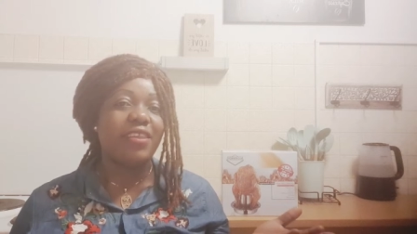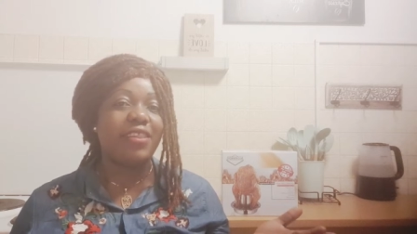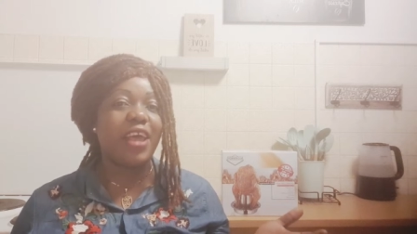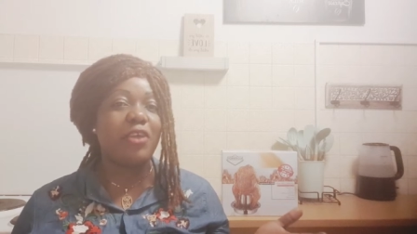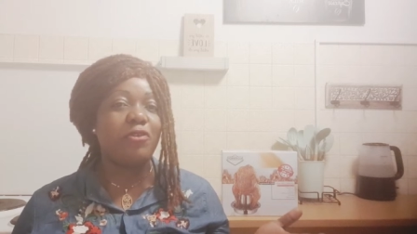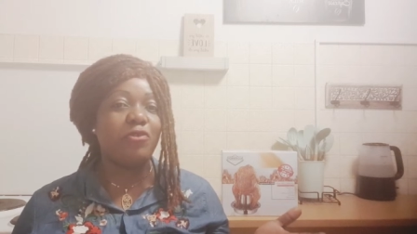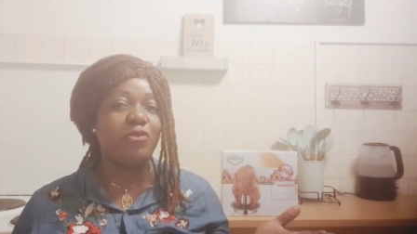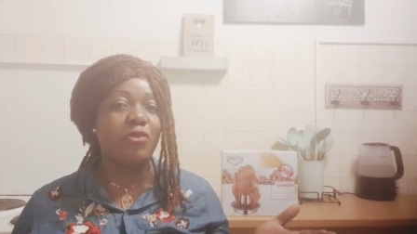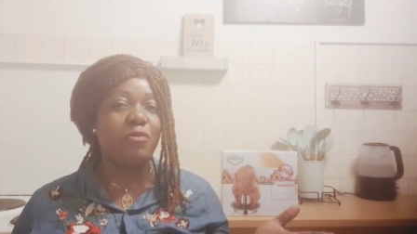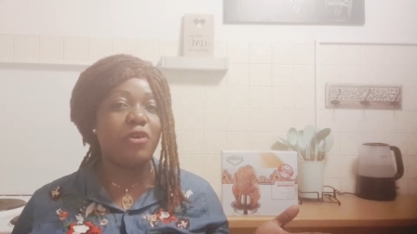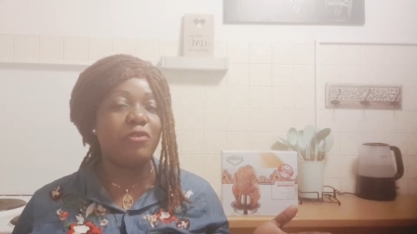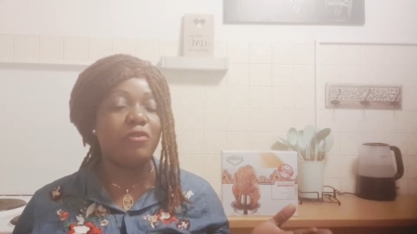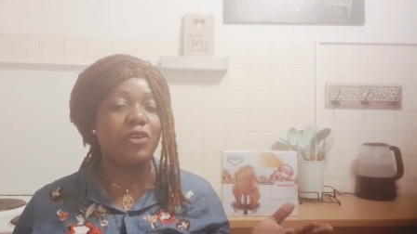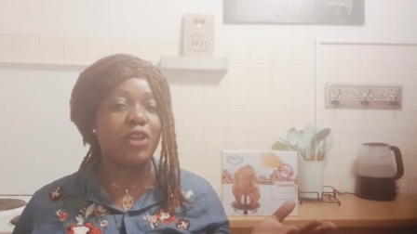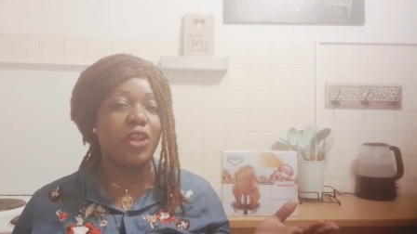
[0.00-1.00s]
thank you so
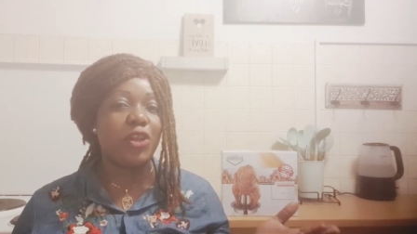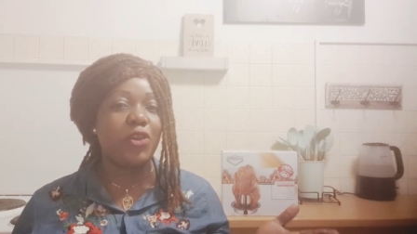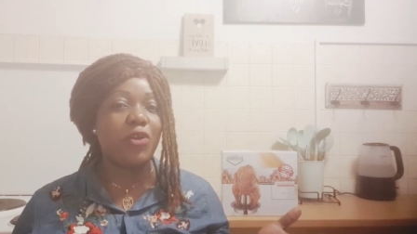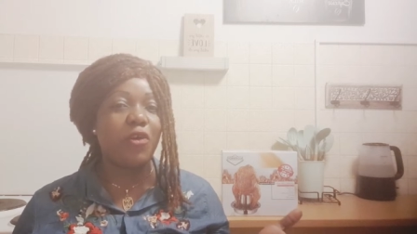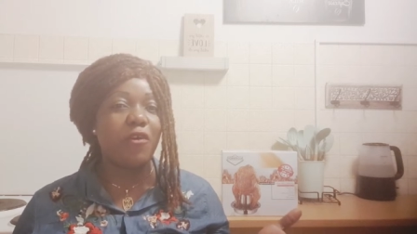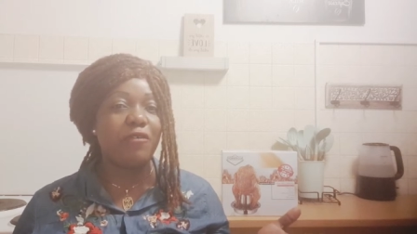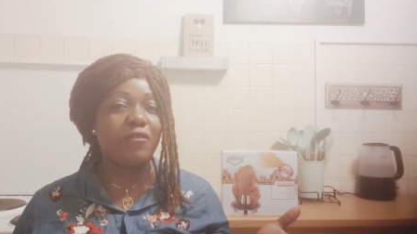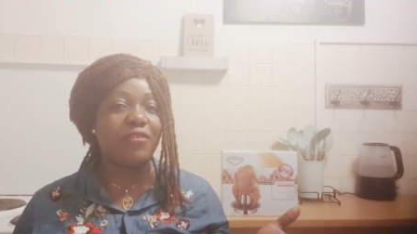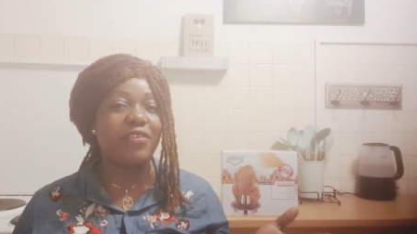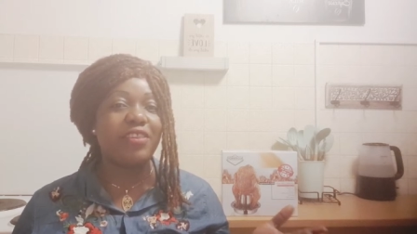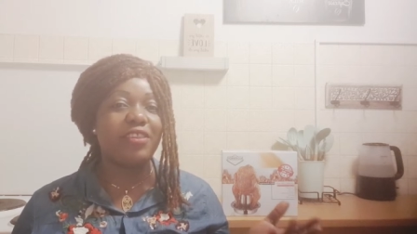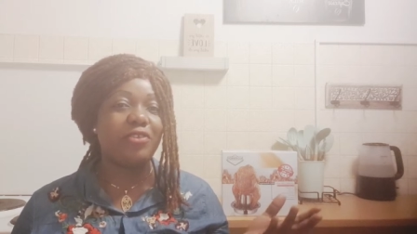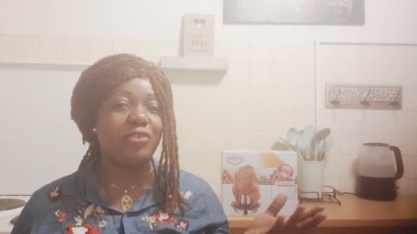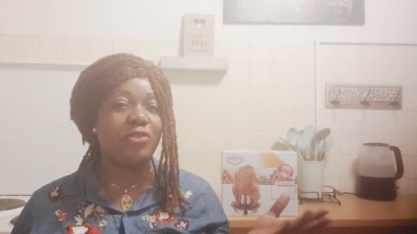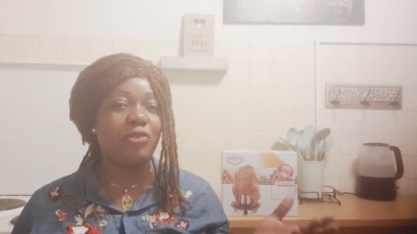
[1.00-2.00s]
much for the love,
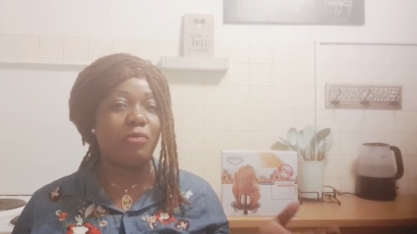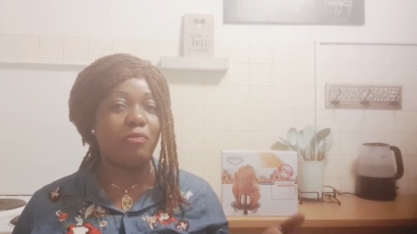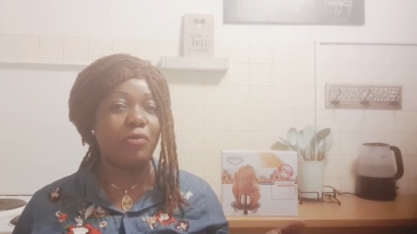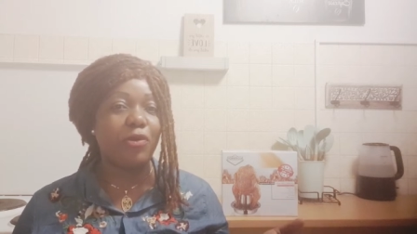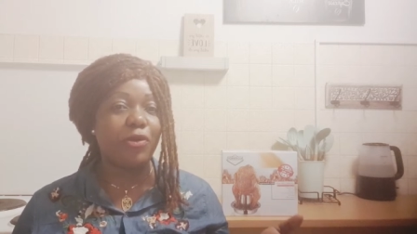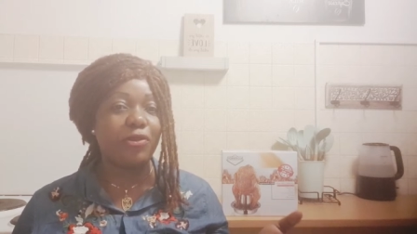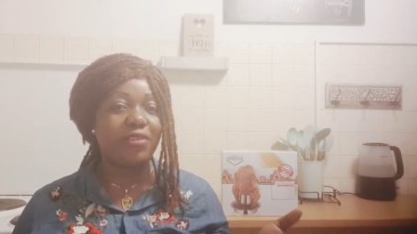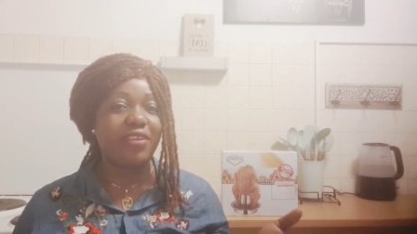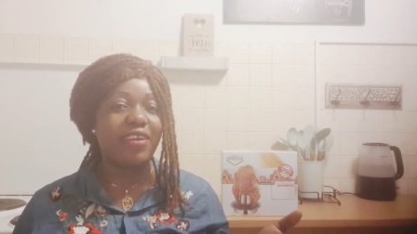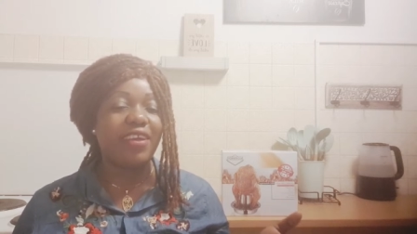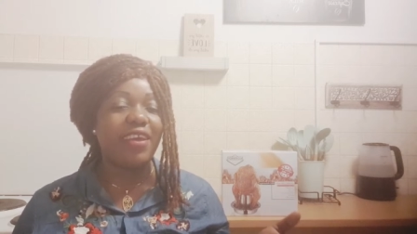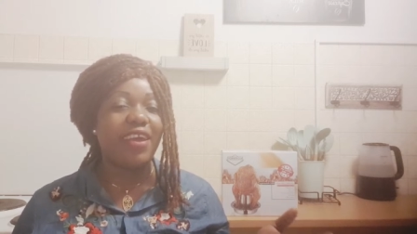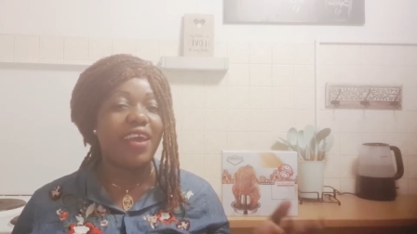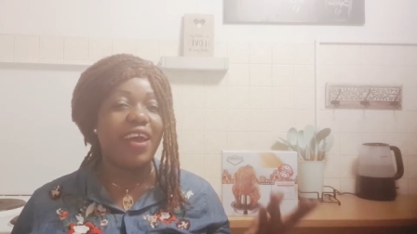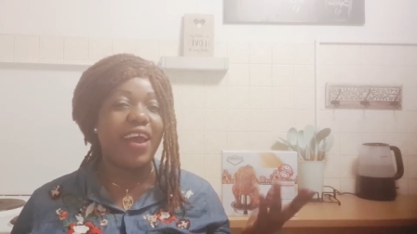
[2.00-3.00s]
the support.
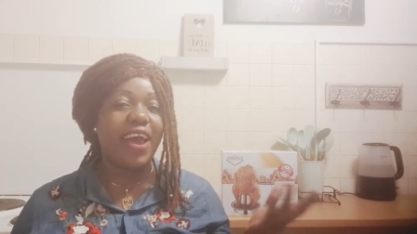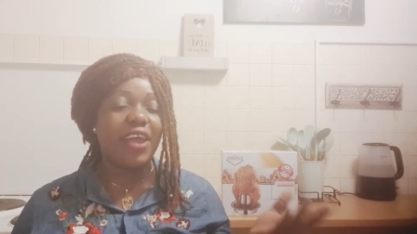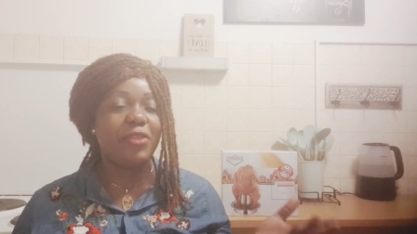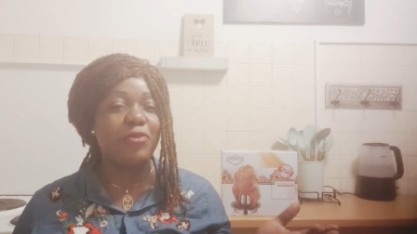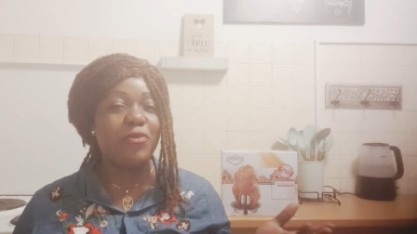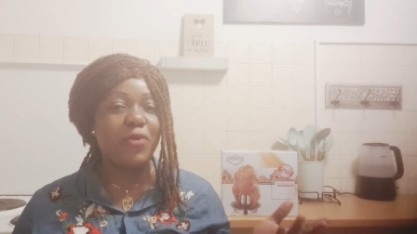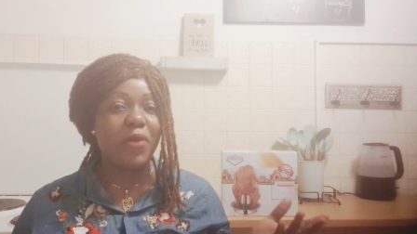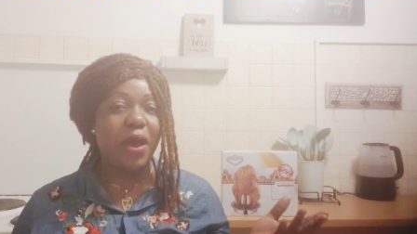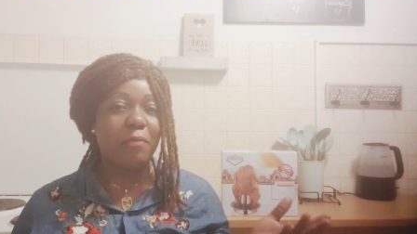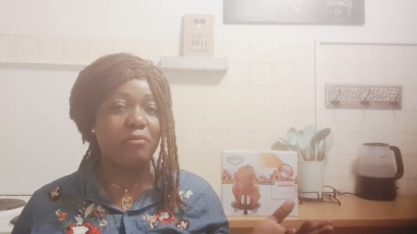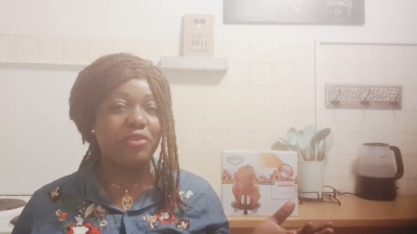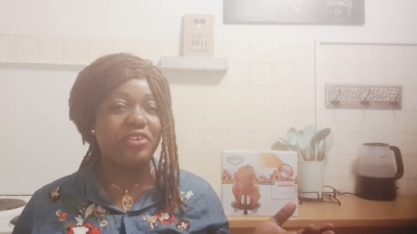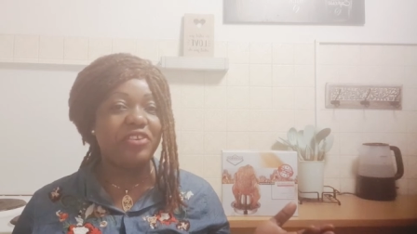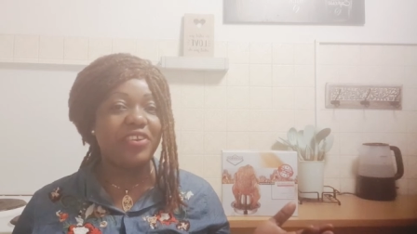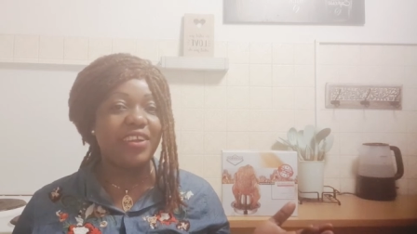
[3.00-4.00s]
I do
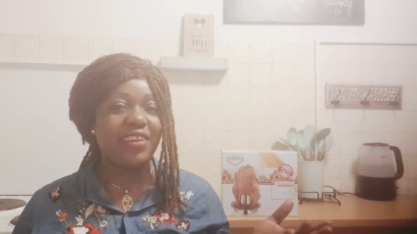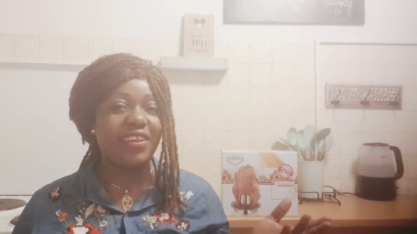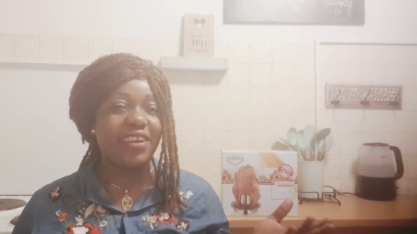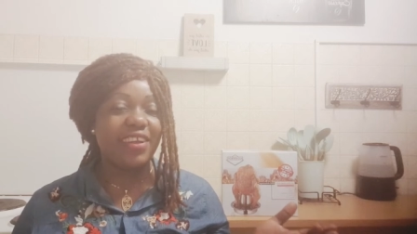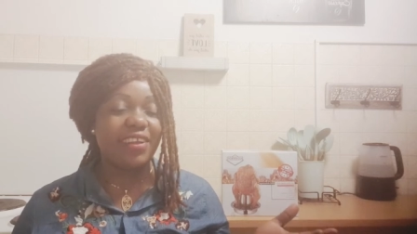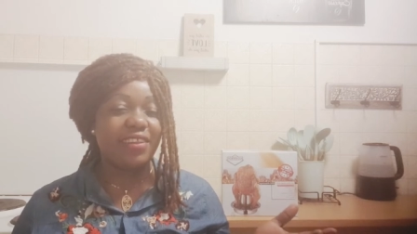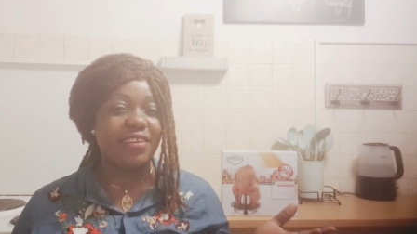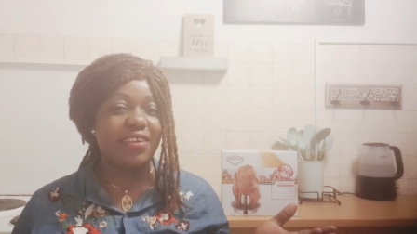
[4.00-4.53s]
appreciate it.